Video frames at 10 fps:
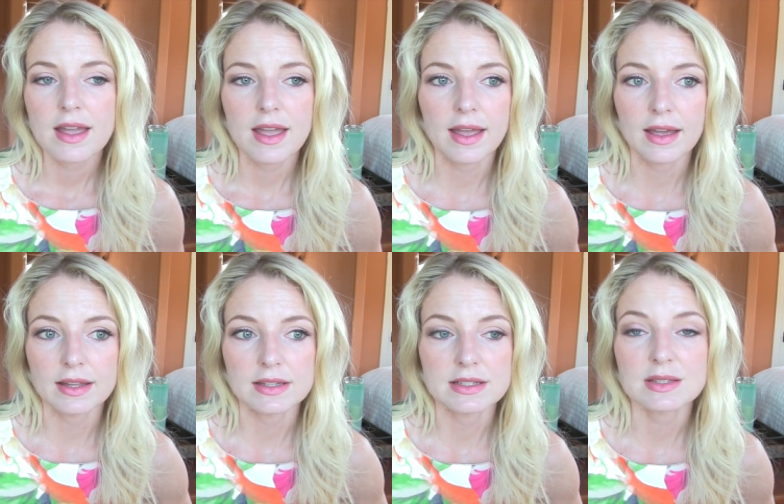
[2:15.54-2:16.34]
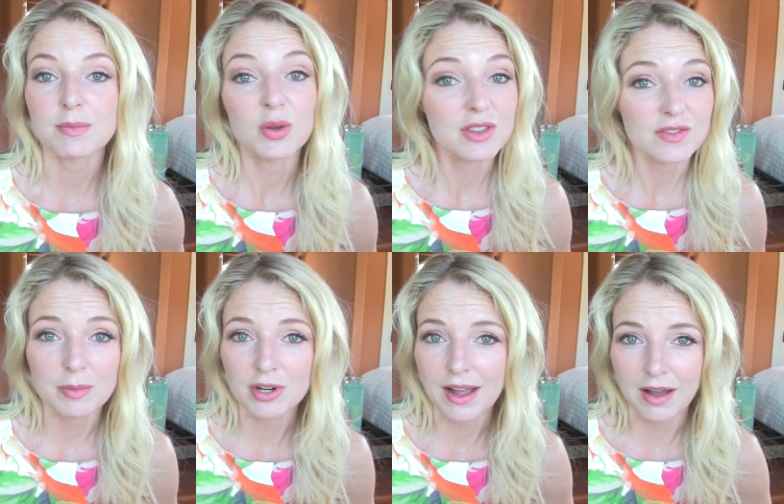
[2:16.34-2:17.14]
And both of
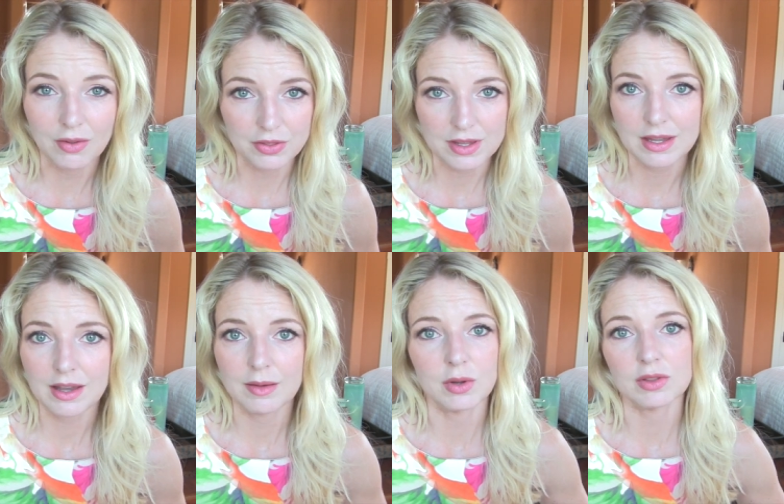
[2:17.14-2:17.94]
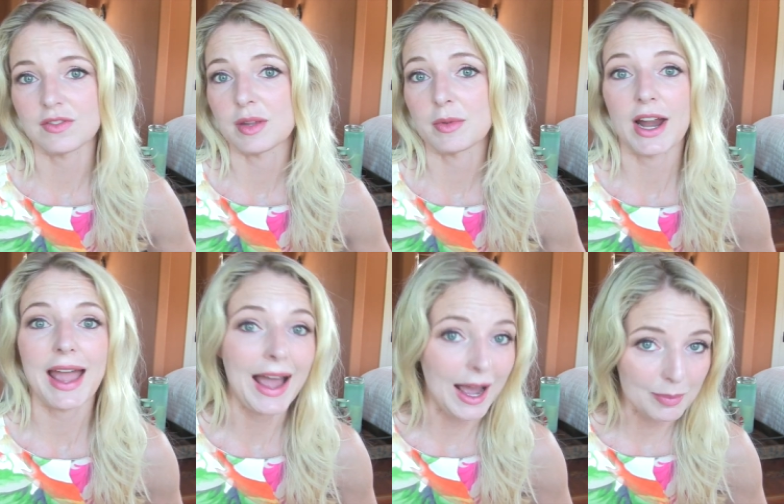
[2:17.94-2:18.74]
them are healthy and both of them are
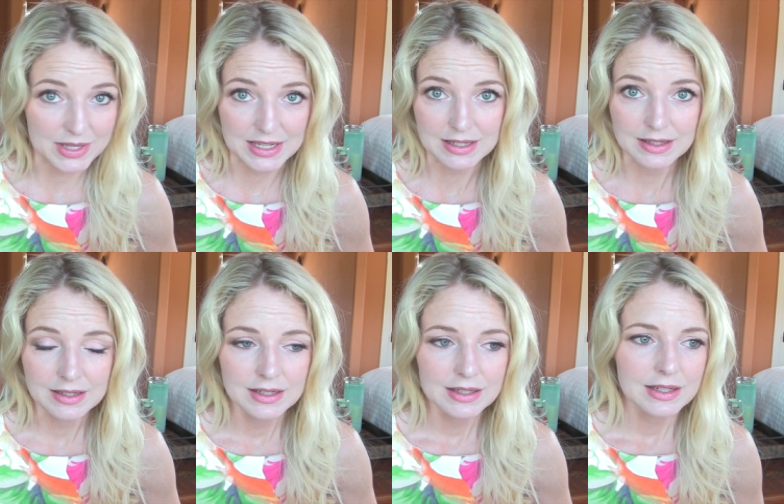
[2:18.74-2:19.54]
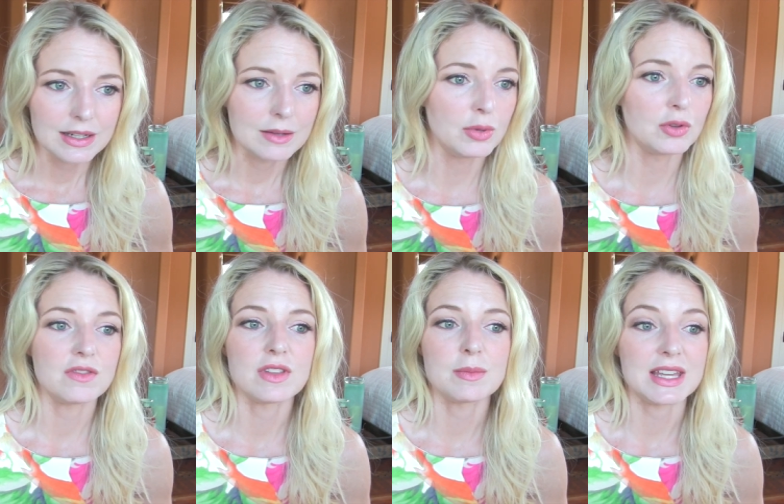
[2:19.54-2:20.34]
happy. And both
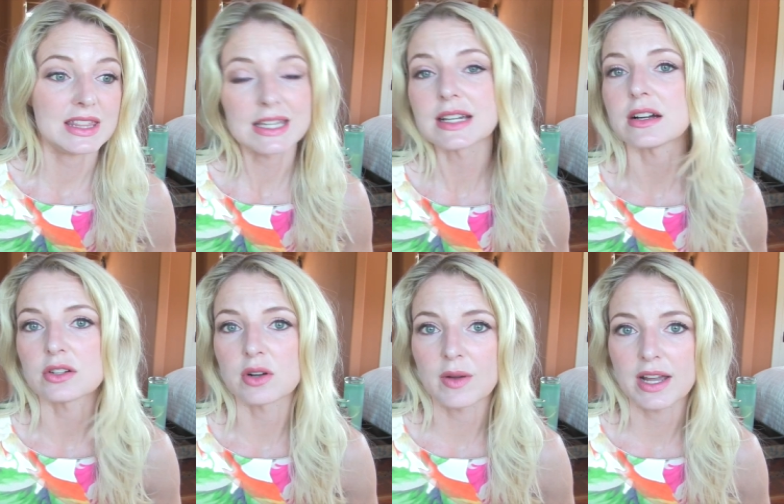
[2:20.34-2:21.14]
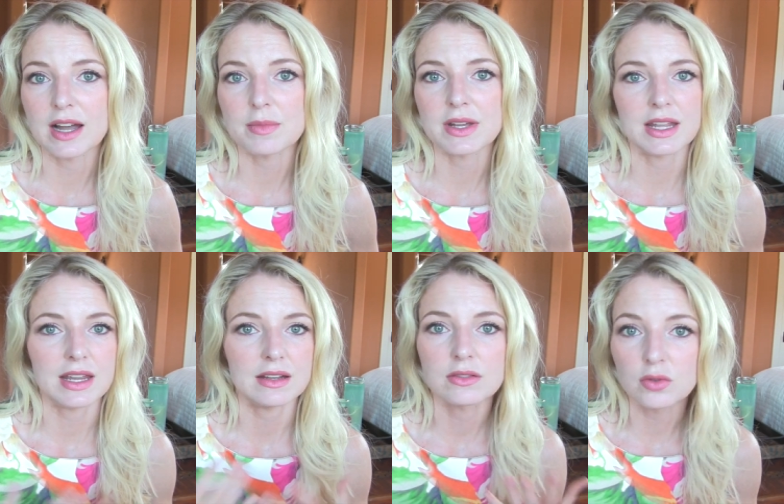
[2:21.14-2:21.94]
of them, I think, are growing up in
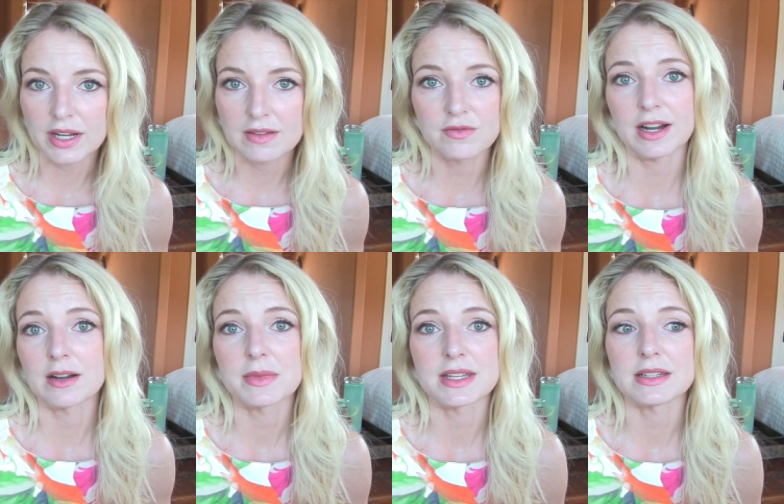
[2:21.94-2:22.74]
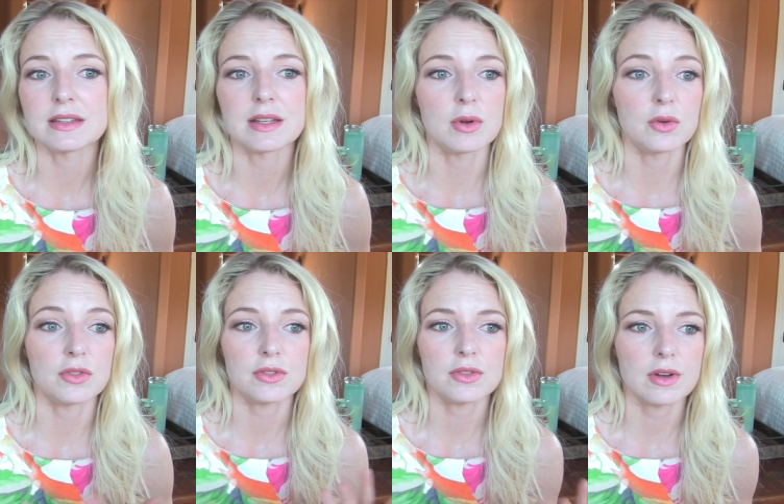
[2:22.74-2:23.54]
a great environment. They
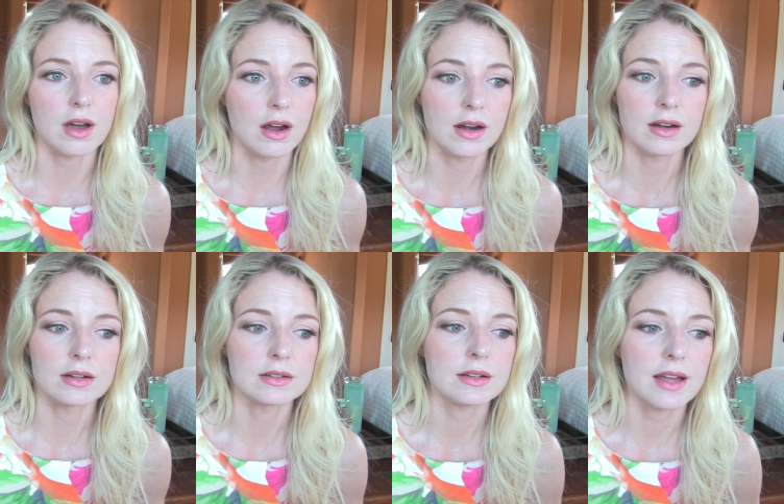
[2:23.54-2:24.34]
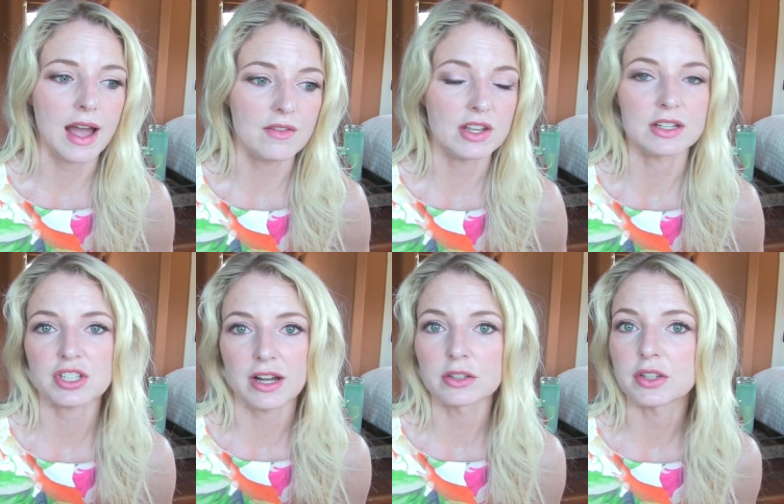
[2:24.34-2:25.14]
both are having a
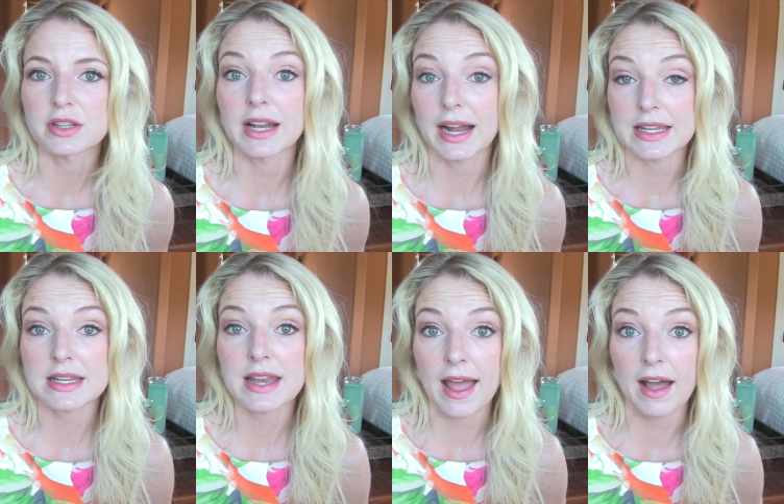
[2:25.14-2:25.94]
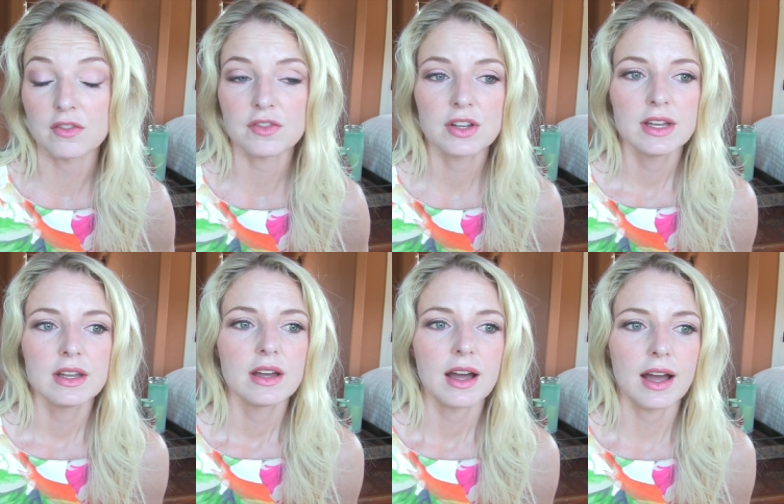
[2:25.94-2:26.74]
childhood that I didn't have.
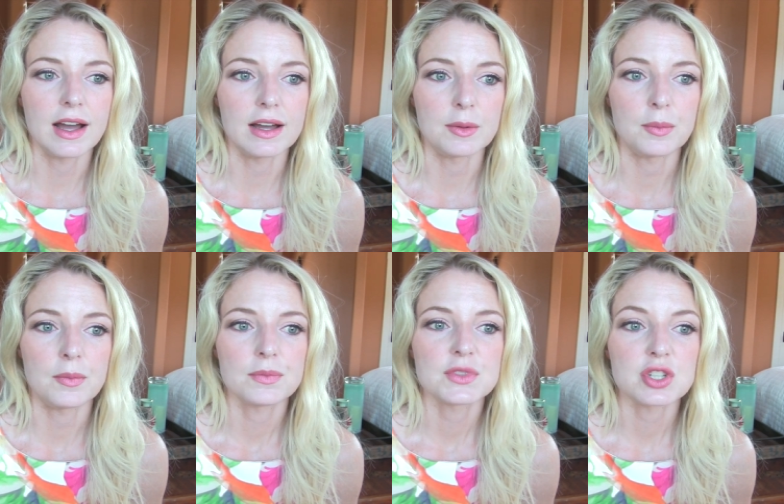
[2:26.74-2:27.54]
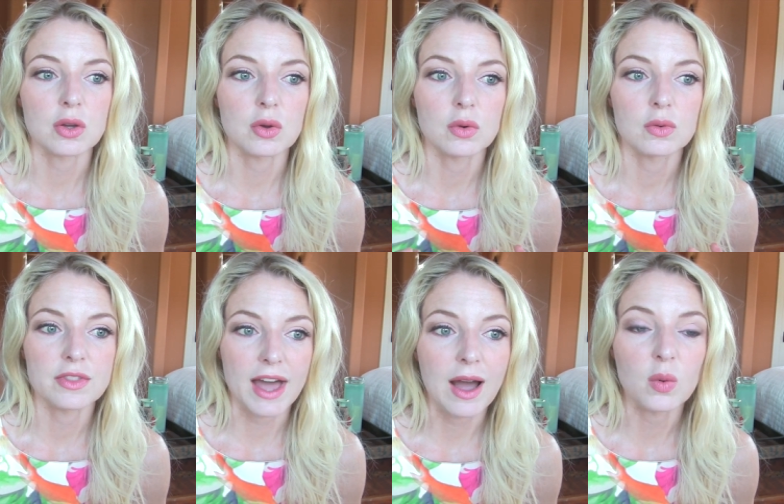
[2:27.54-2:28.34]
Um, so
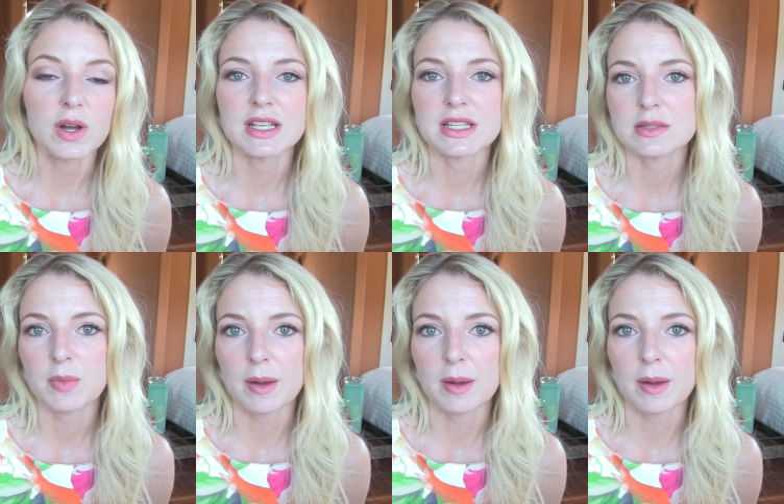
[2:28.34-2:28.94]
that was